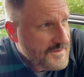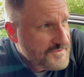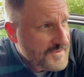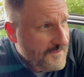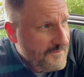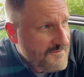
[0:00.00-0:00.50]

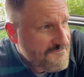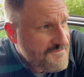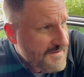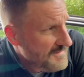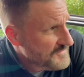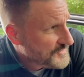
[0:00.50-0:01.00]
So
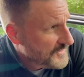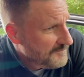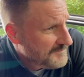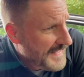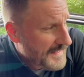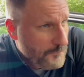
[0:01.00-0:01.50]
very cheap.
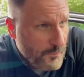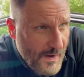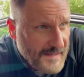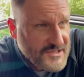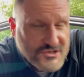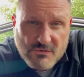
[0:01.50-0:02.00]
Now the
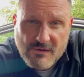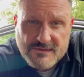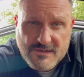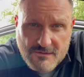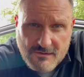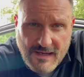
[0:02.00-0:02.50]
one issue I
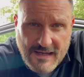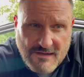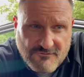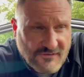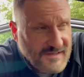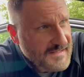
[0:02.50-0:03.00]
do
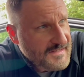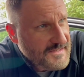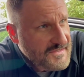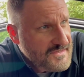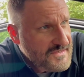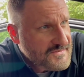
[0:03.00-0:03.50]
have
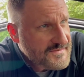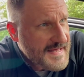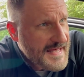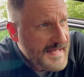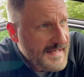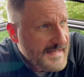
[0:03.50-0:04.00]
is
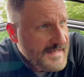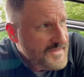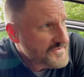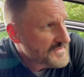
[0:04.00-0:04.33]
there is